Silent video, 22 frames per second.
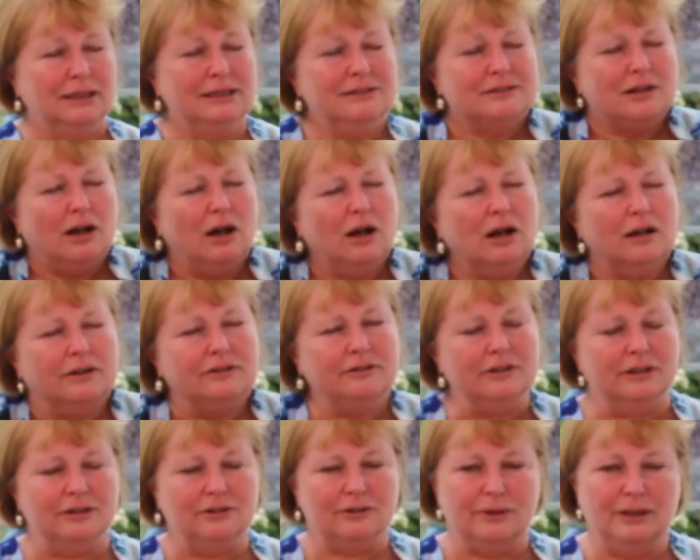And it's hard,
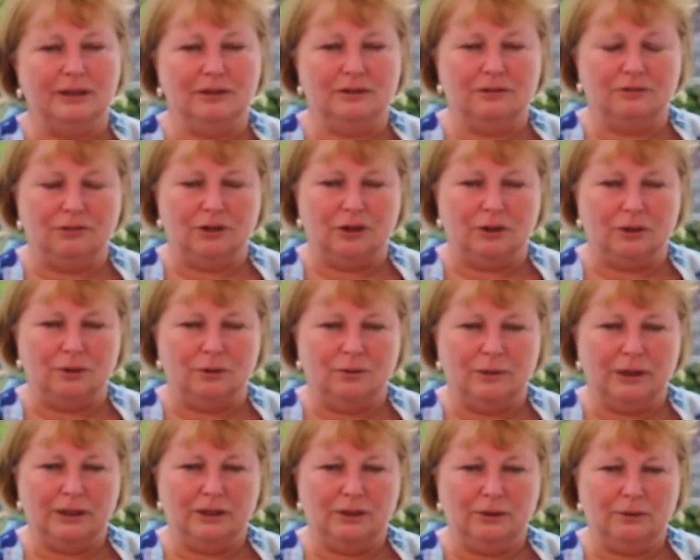isn't it, to
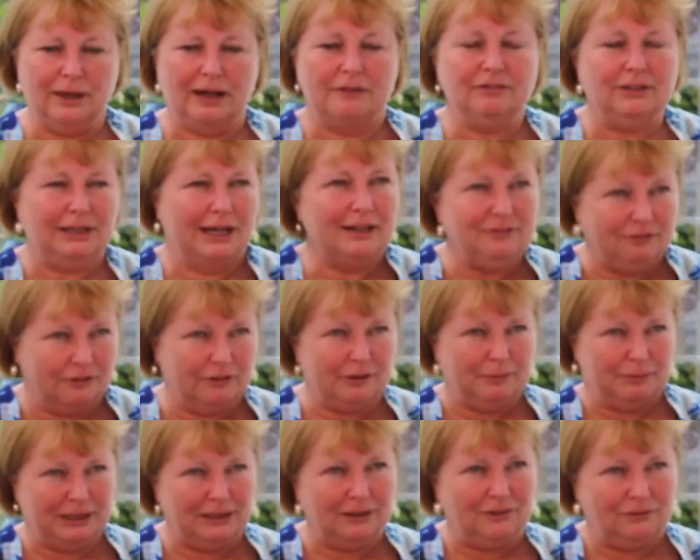interview when you haven't had
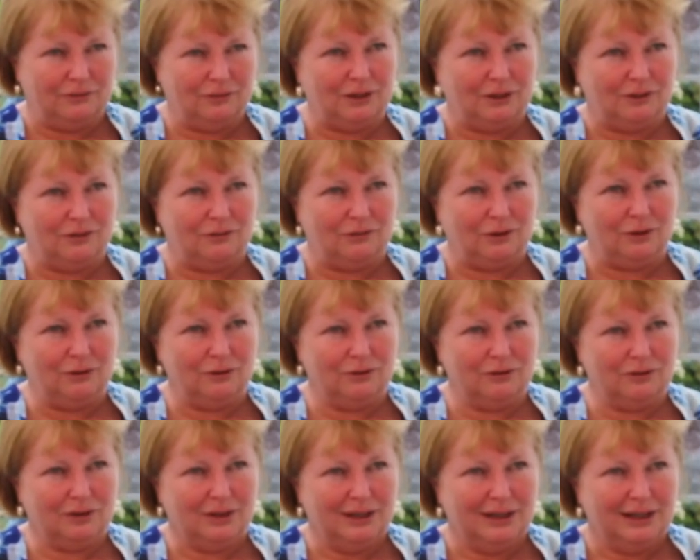very many
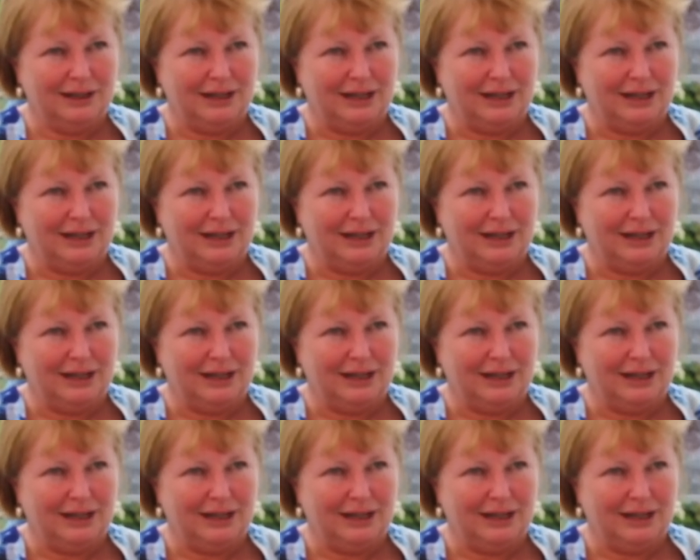interviews.